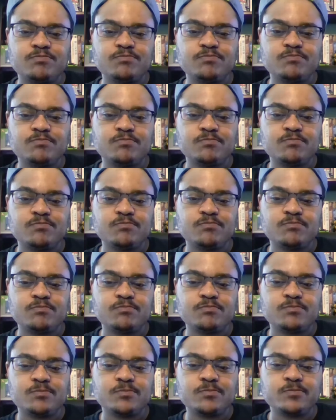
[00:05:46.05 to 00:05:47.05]

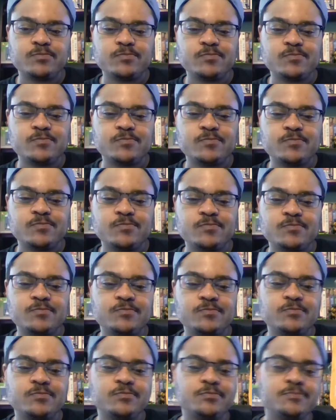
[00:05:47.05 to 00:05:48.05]

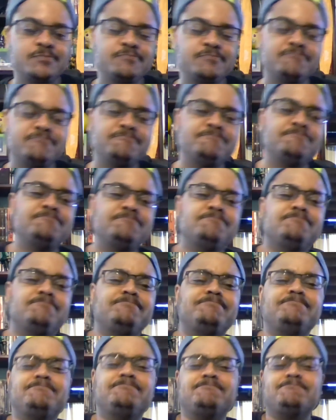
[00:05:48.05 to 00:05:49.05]

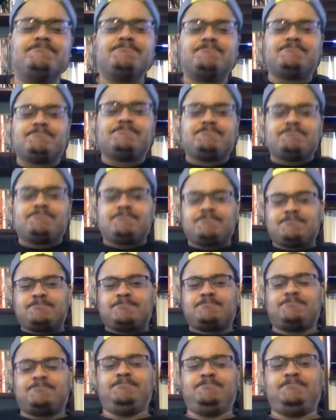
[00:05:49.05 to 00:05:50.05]

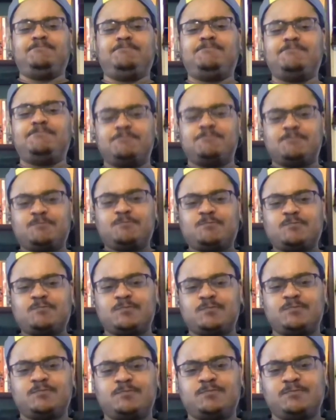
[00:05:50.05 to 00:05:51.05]

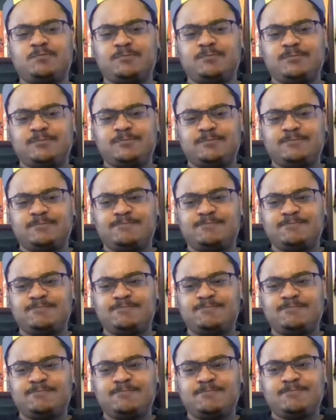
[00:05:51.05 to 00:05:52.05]

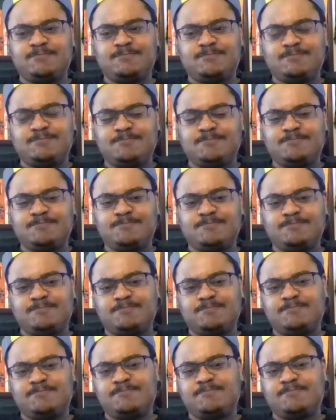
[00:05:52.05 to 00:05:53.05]

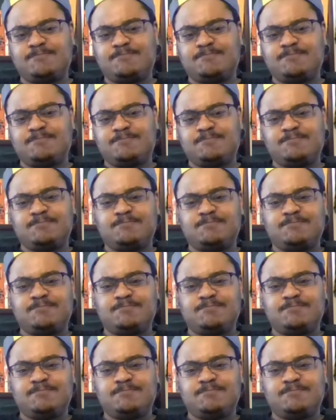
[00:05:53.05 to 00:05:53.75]
Nothing is said.